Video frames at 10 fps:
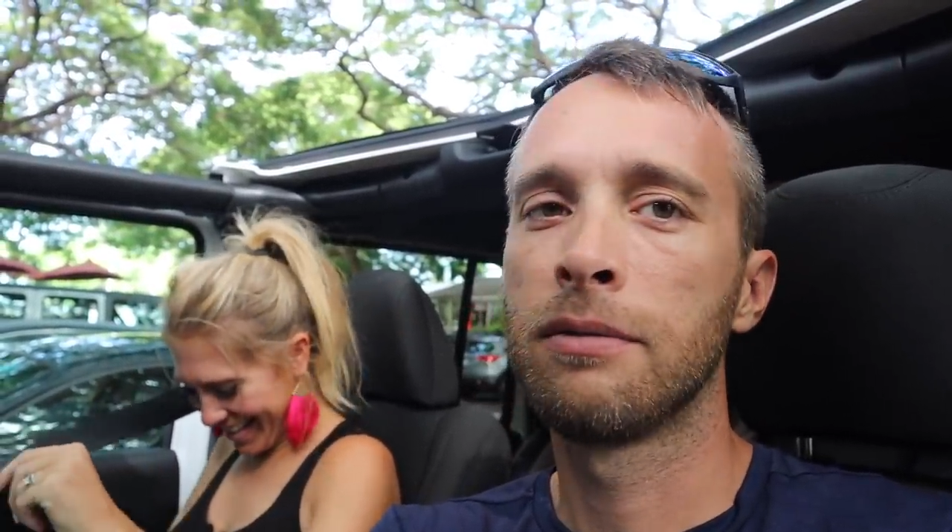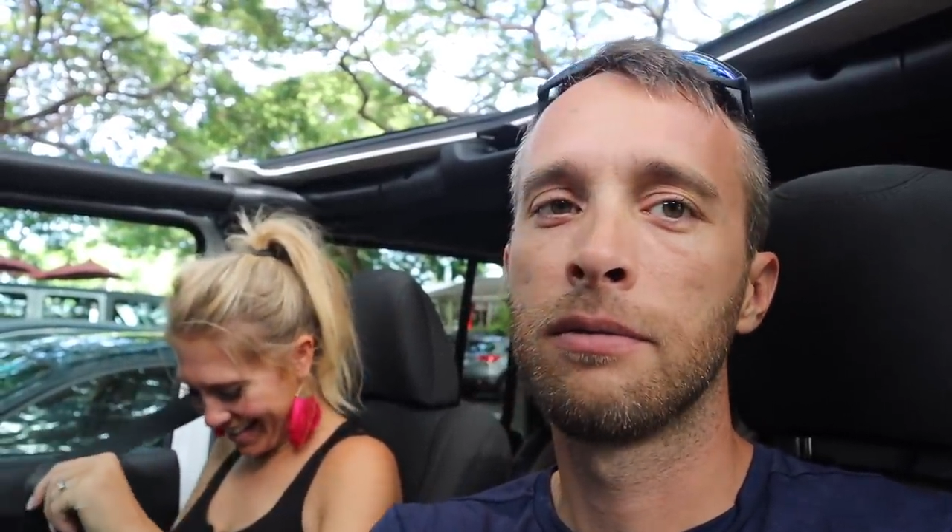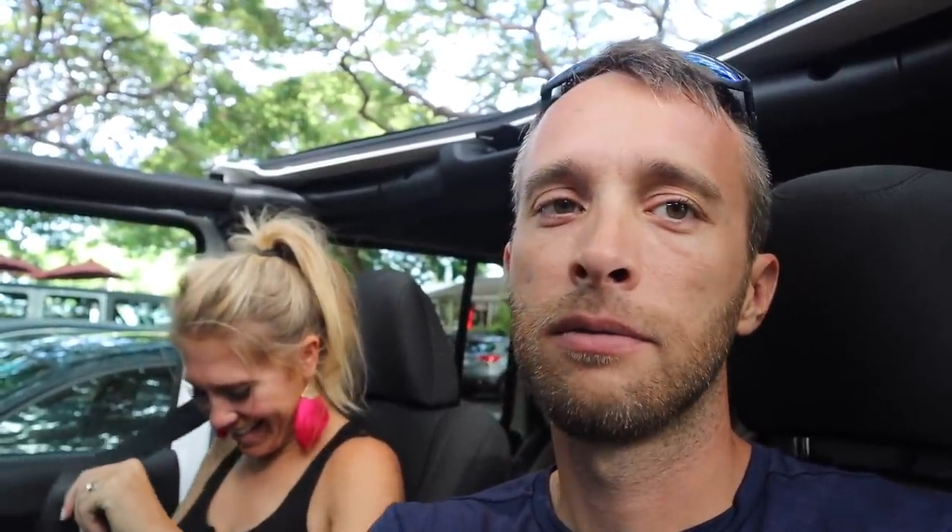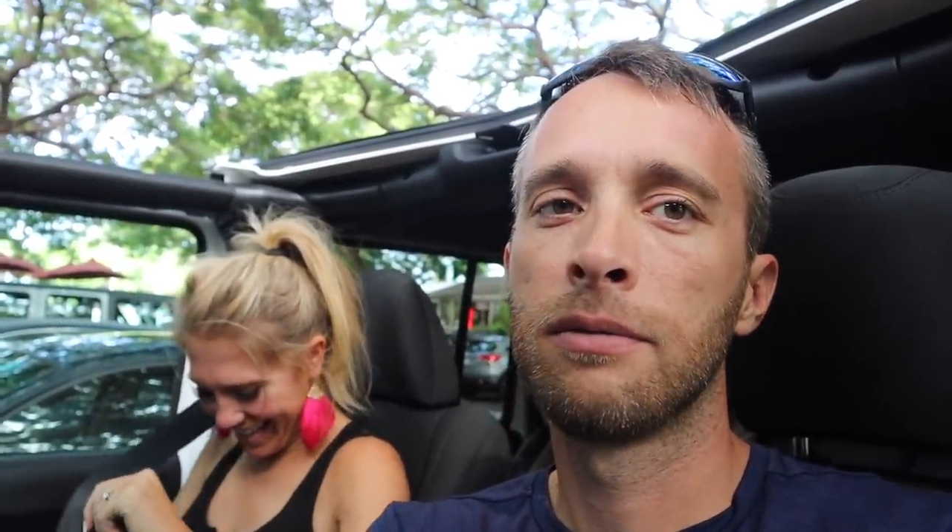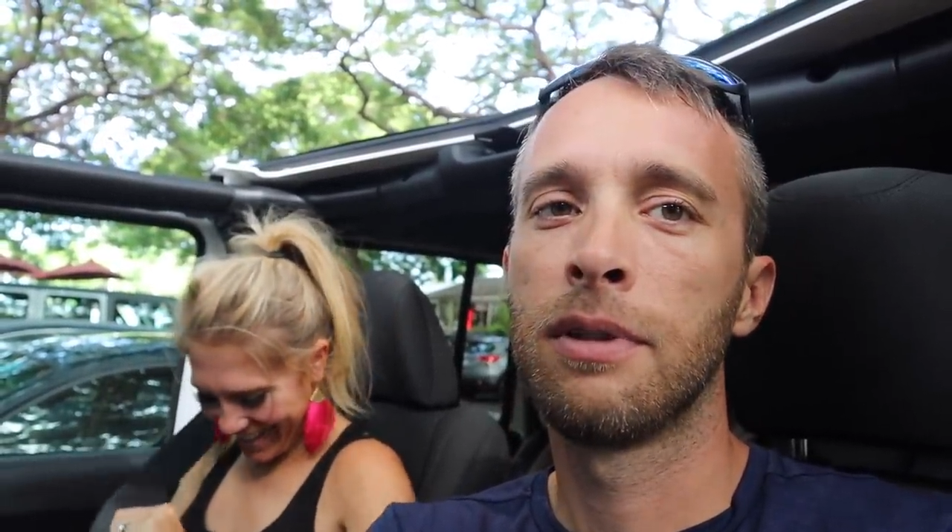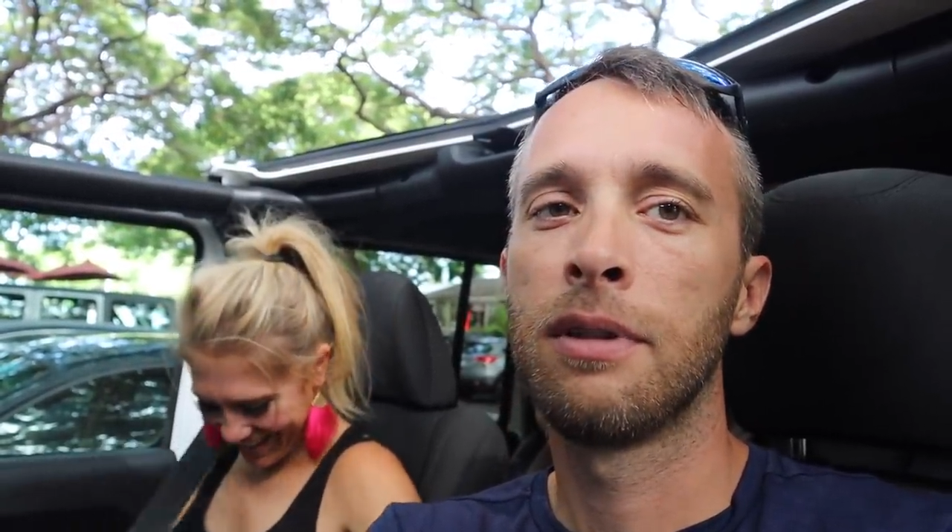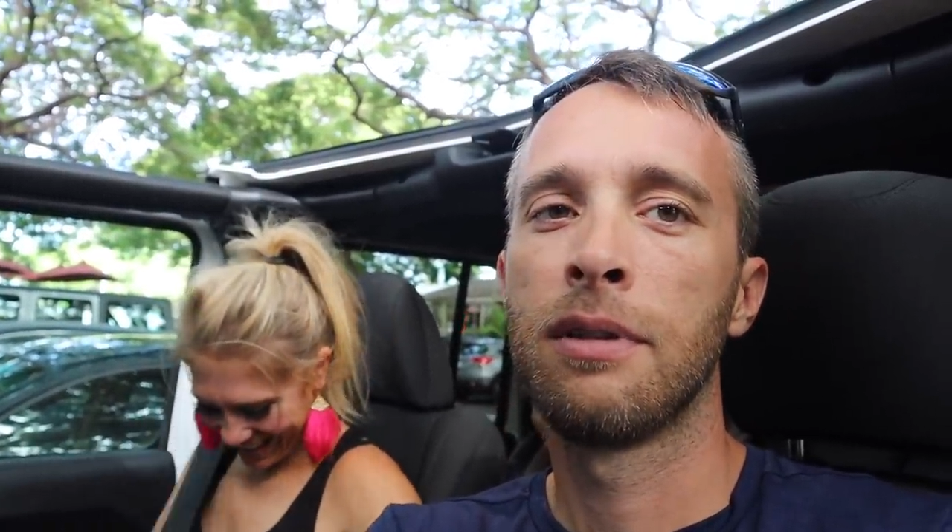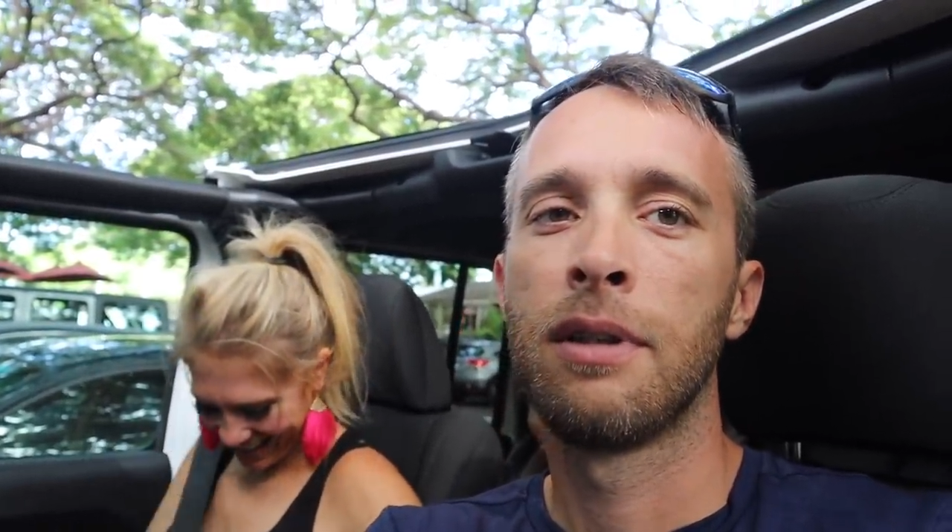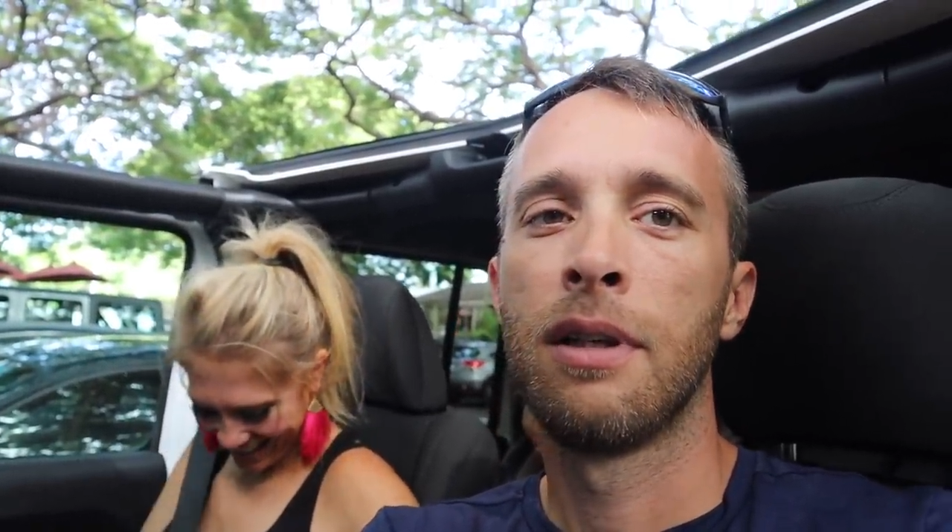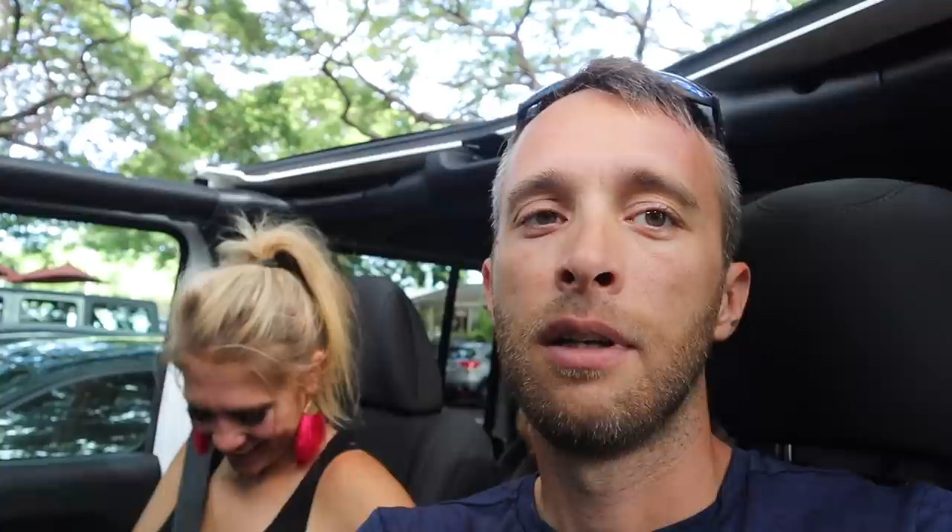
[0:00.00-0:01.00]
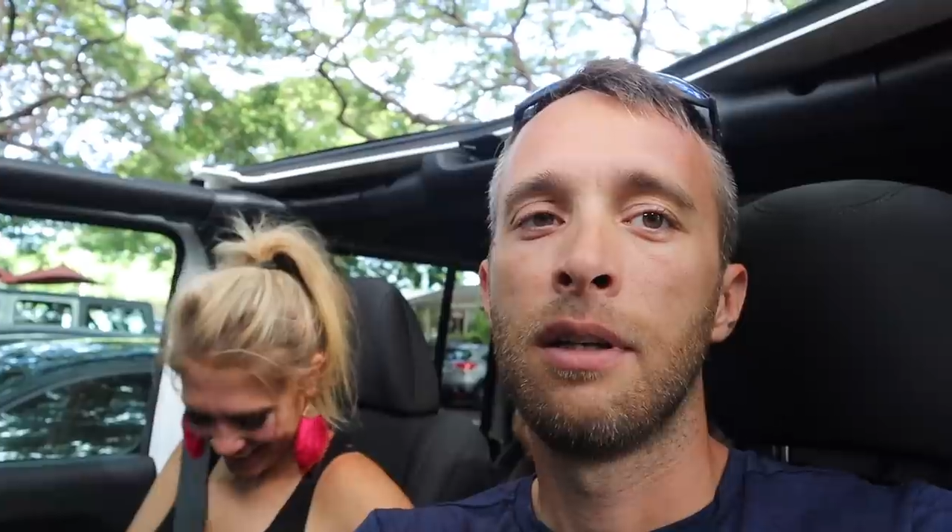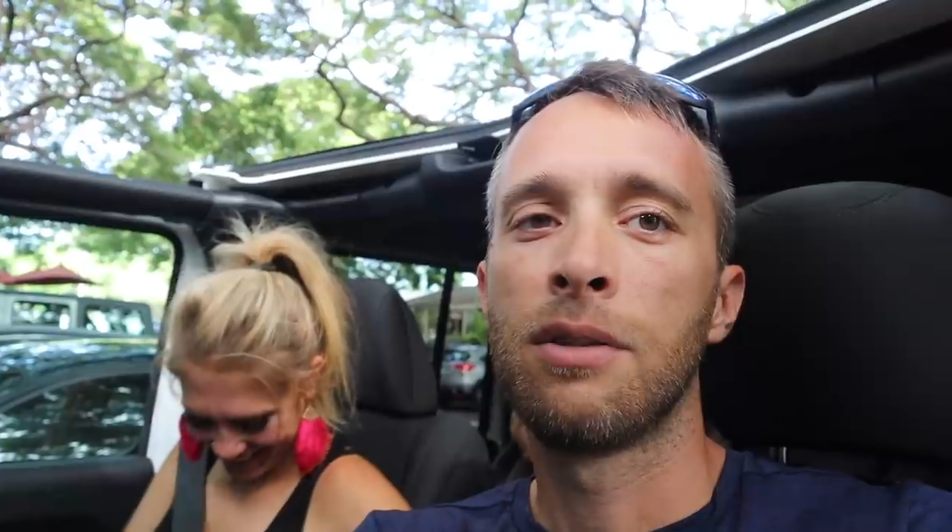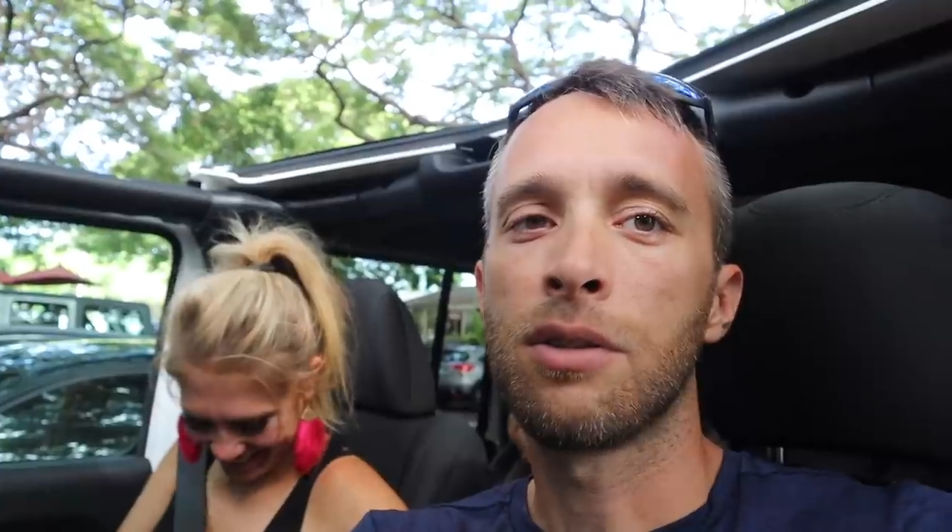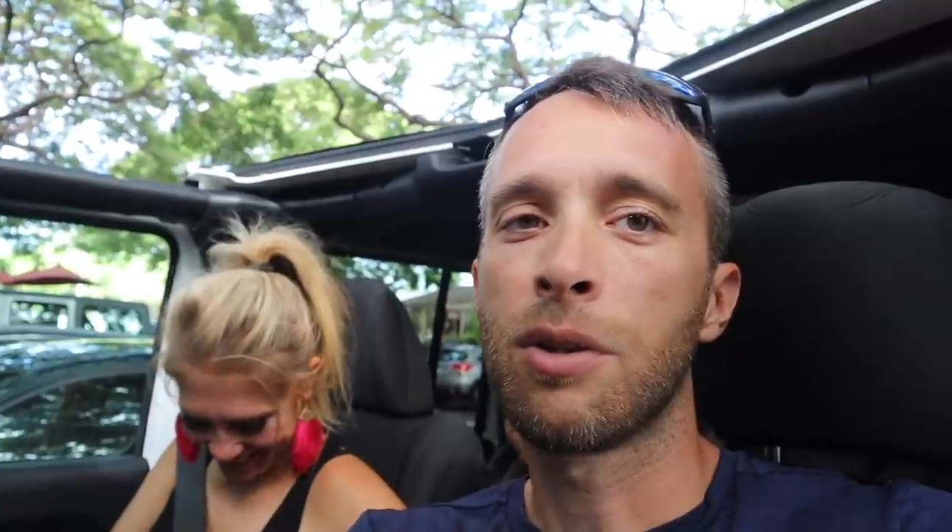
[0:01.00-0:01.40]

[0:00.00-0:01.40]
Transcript: So